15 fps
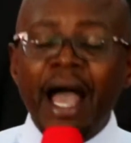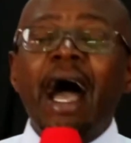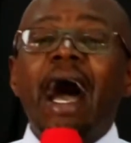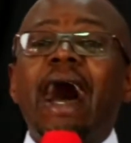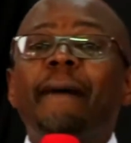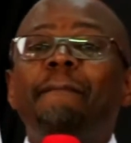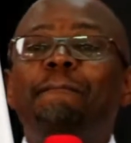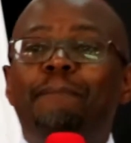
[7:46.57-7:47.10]

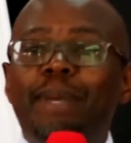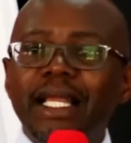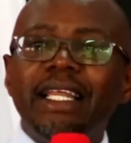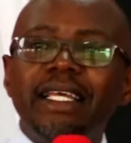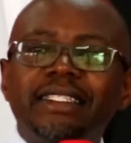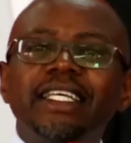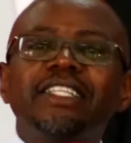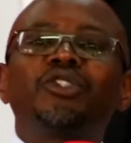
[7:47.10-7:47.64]

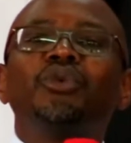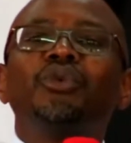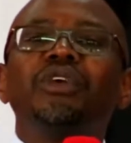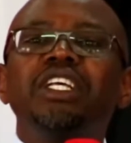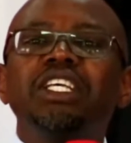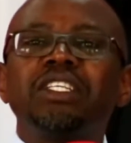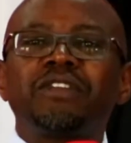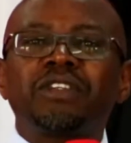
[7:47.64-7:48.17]
ability to
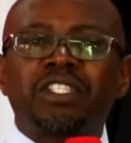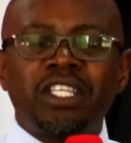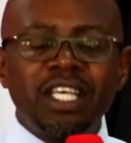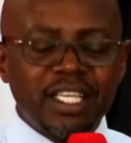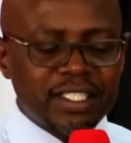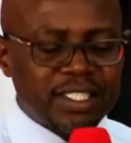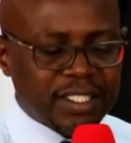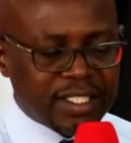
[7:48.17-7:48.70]

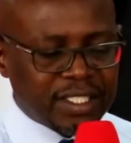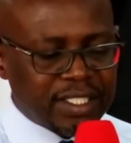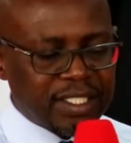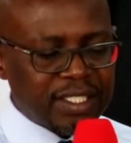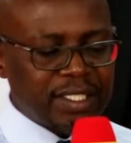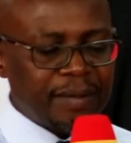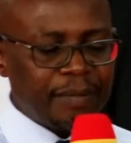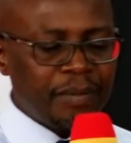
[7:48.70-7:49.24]
resist